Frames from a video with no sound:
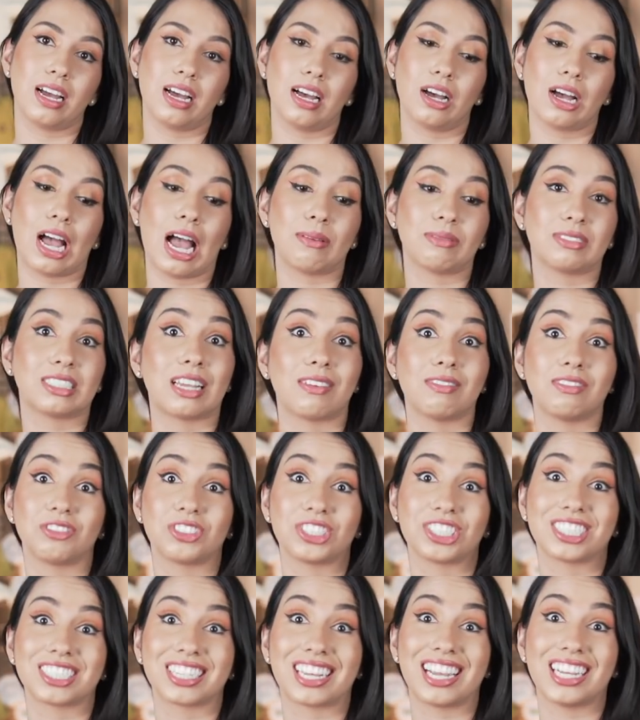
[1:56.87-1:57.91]
uh, I have seven
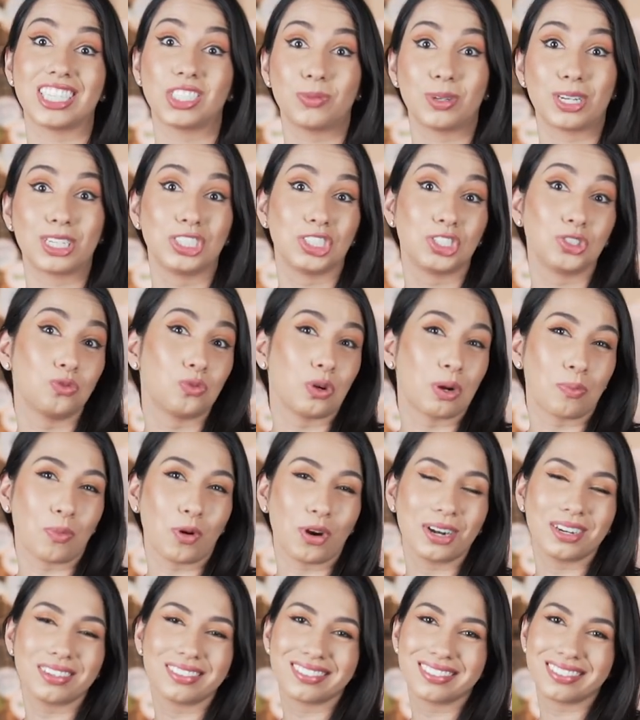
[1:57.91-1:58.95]
just in case we can do one
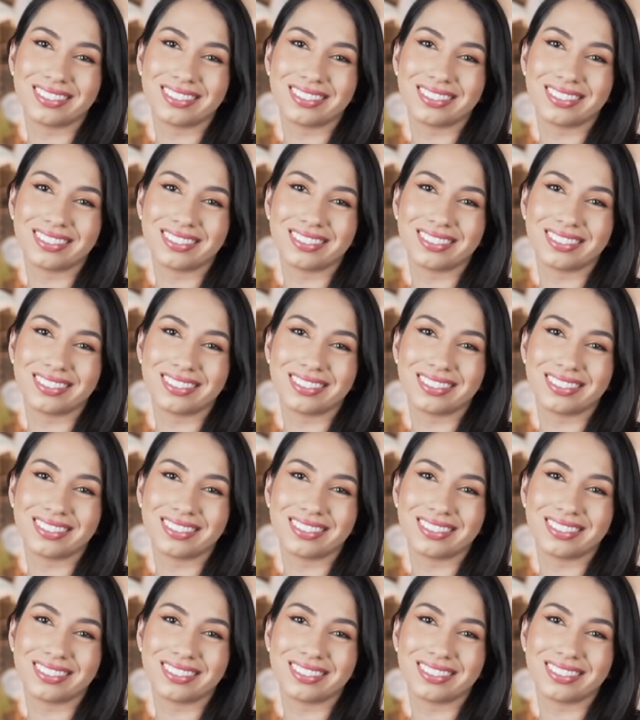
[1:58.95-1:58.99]
more.